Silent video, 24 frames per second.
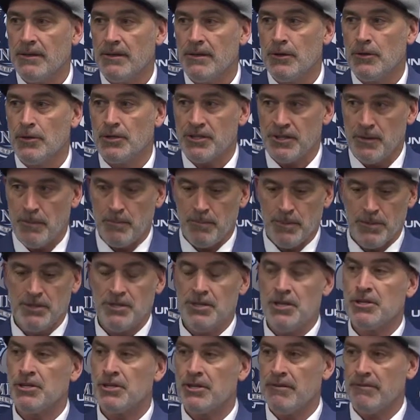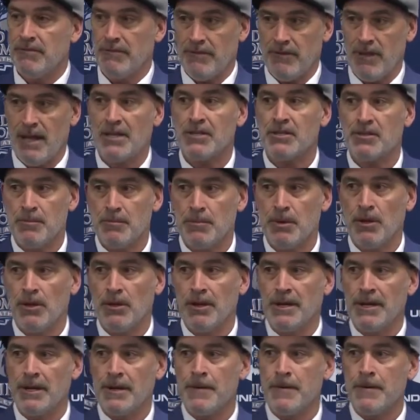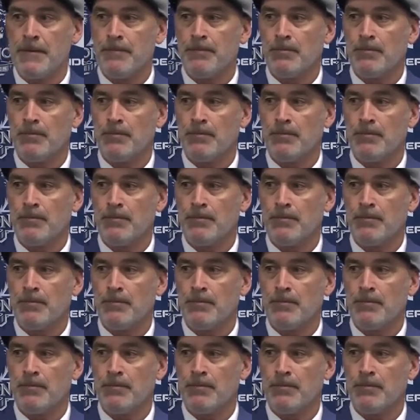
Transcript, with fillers: There's some position flexibility,